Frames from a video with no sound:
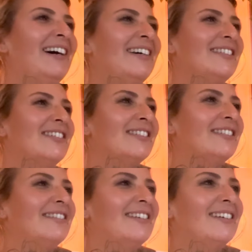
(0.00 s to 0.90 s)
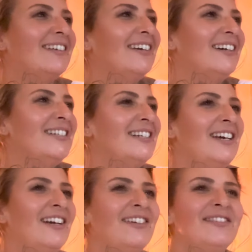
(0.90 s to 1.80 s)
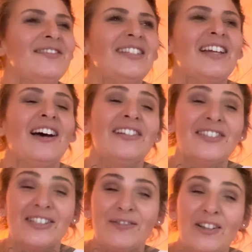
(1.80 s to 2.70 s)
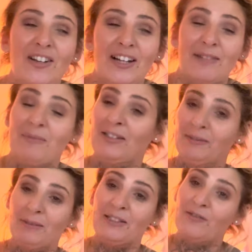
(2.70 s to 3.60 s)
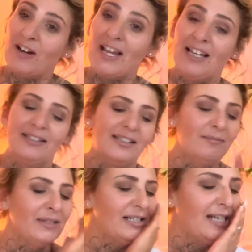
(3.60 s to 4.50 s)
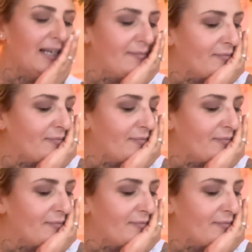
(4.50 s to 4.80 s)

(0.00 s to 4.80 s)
I don't know. I just feel like my husband is very handsome today.